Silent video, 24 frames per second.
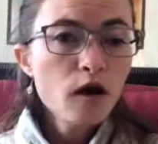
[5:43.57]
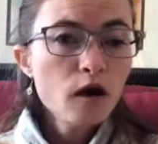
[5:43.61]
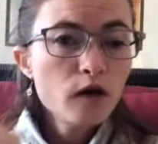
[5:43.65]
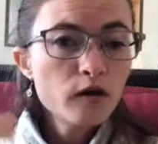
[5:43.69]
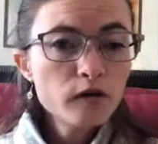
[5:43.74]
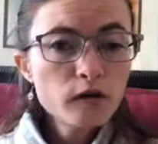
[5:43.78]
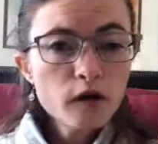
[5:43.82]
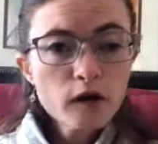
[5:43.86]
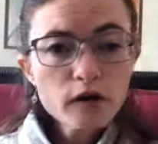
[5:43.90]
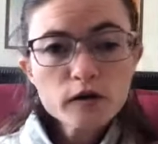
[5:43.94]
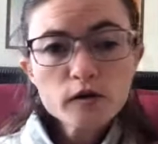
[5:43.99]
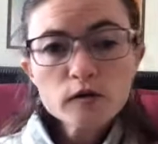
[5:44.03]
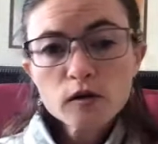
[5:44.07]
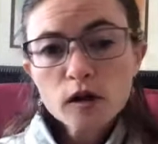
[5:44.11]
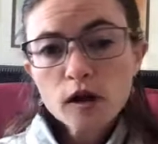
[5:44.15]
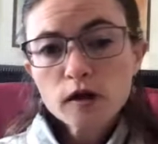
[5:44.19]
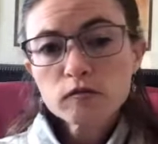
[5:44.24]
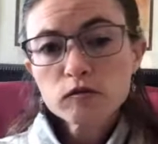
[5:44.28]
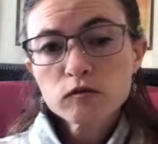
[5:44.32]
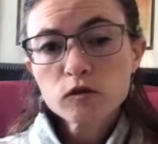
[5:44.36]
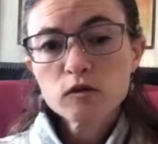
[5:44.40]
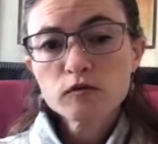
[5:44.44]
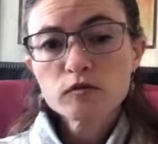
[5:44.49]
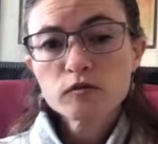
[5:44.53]
Another
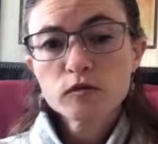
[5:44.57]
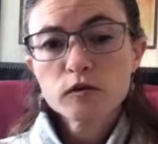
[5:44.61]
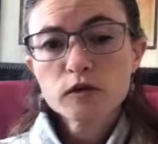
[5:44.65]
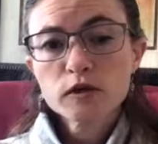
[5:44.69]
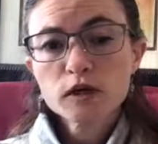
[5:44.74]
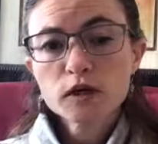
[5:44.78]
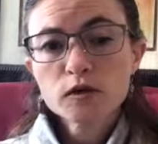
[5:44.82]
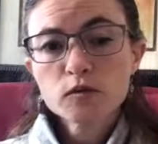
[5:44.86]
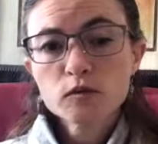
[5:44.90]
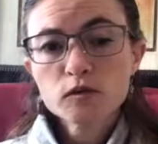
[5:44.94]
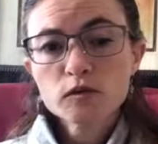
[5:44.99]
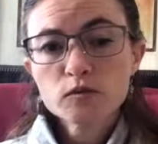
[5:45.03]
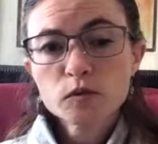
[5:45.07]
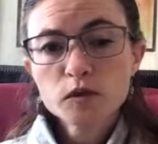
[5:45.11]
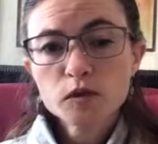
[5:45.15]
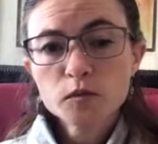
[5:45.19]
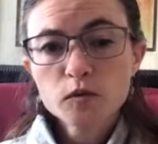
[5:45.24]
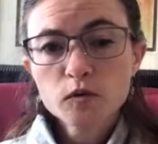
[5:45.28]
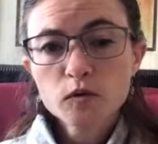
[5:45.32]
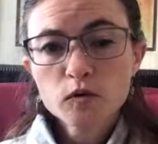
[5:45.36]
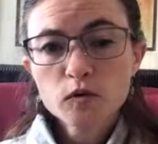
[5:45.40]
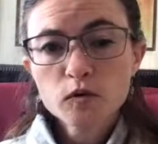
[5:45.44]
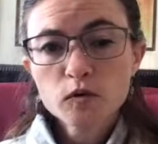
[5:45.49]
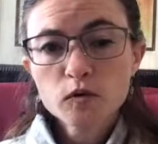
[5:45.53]
level of working with
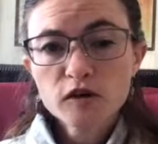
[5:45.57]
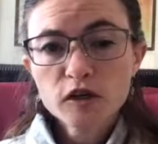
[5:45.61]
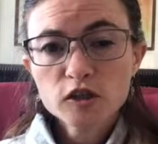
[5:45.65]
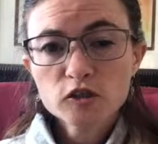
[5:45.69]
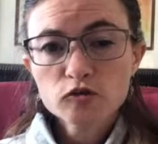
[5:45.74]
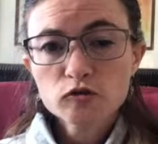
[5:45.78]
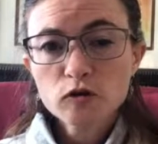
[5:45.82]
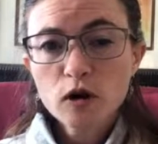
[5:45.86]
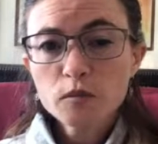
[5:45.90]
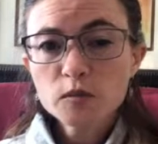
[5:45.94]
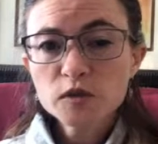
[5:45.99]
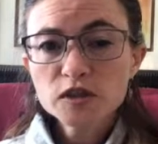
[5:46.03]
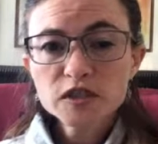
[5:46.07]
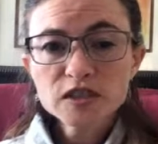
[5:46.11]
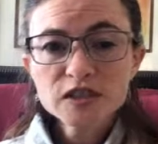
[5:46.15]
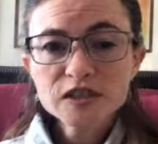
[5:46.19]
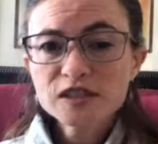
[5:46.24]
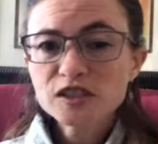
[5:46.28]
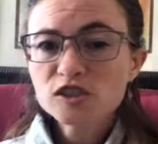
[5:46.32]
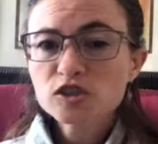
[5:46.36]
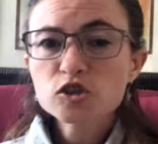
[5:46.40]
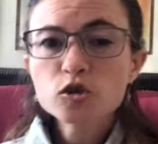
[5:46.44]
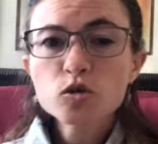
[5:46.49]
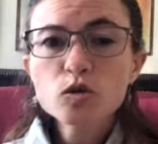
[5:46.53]
people who've had traumas is
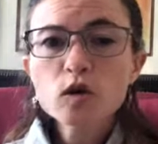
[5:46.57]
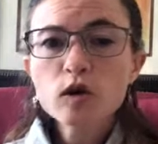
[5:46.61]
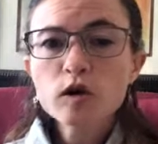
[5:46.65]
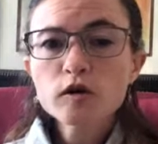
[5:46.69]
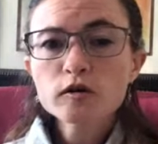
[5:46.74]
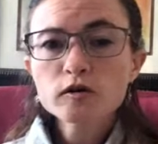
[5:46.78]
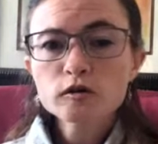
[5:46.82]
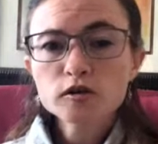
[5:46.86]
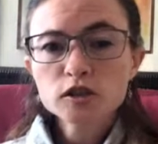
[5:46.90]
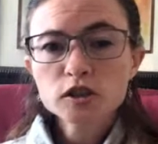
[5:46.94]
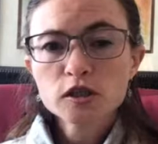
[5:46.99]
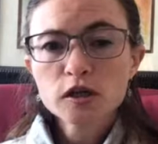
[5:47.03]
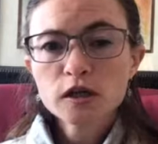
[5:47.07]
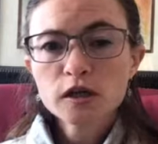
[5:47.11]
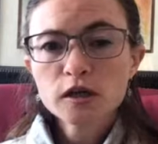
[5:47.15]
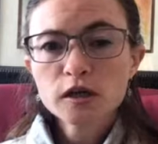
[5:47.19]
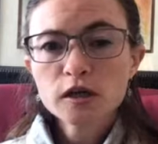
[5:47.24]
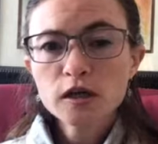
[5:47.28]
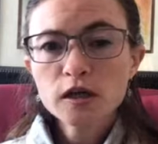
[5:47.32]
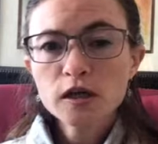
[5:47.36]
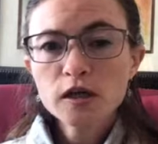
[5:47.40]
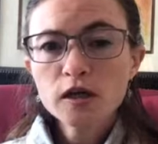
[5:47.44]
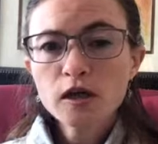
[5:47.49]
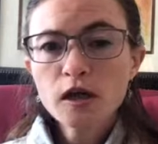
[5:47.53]
there's no longer stuck
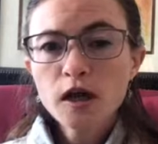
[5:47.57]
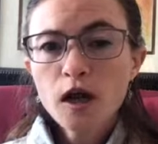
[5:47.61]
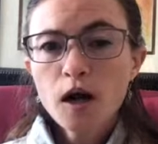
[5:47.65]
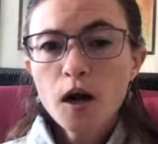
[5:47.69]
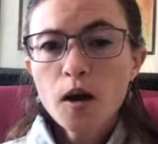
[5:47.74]
in it,